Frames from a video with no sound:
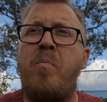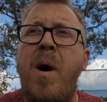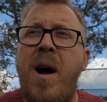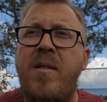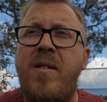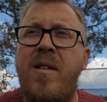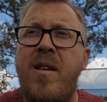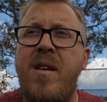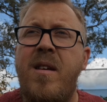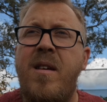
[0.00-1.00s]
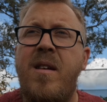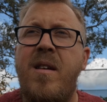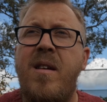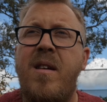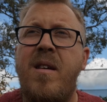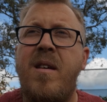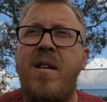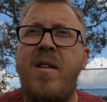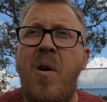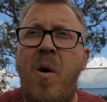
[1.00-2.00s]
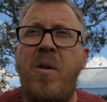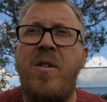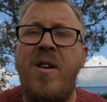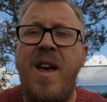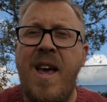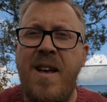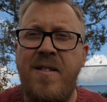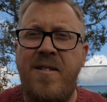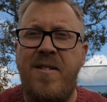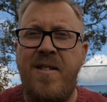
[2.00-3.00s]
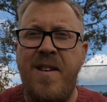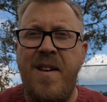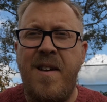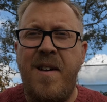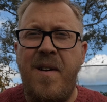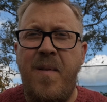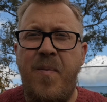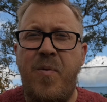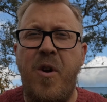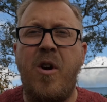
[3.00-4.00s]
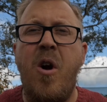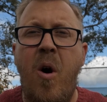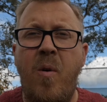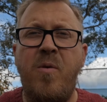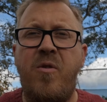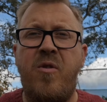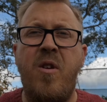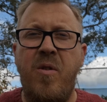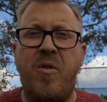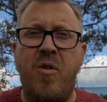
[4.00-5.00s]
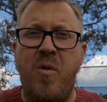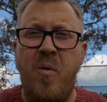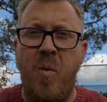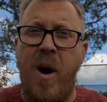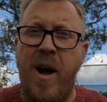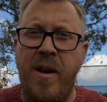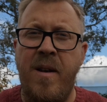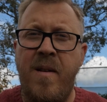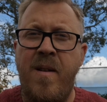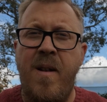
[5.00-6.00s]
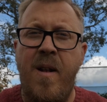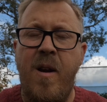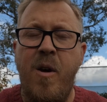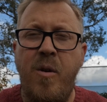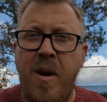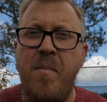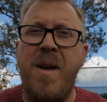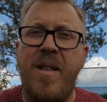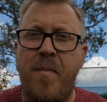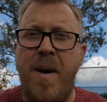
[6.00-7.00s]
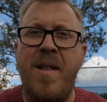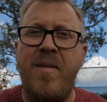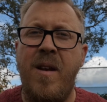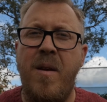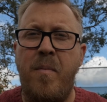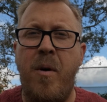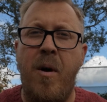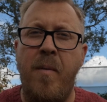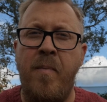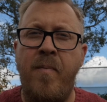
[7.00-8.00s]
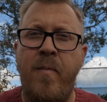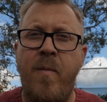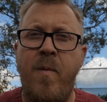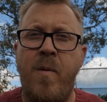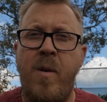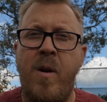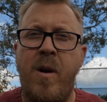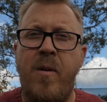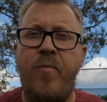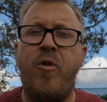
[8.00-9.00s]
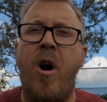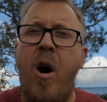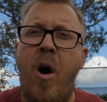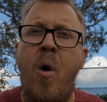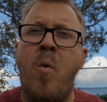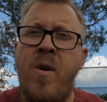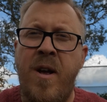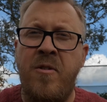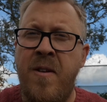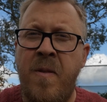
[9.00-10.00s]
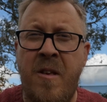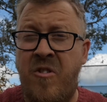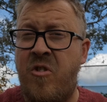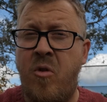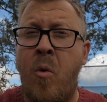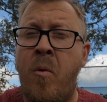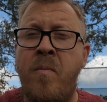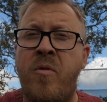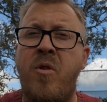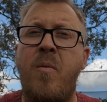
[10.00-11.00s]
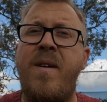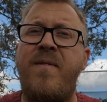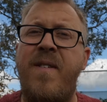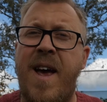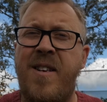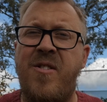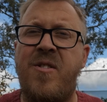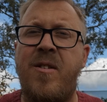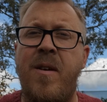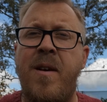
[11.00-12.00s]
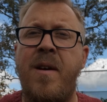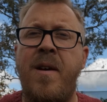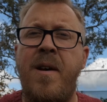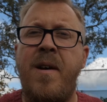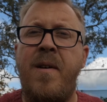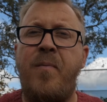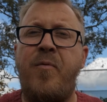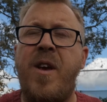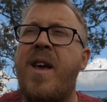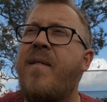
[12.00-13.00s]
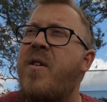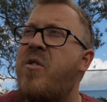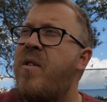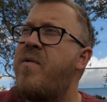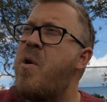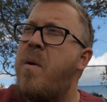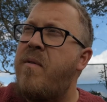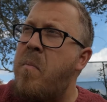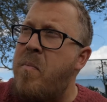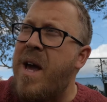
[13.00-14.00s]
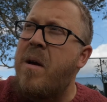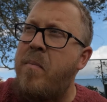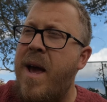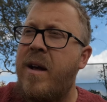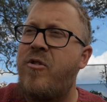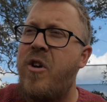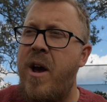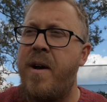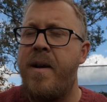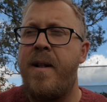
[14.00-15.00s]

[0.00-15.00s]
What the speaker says: But God is the constant one who can be depended upon to hold us in the storms that we face, to give us a view of a bigger picture,